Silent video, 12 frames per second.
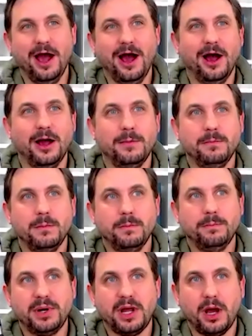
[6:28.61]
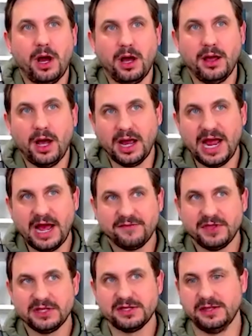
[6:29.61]
But I have
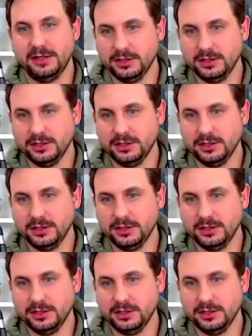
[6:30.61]
this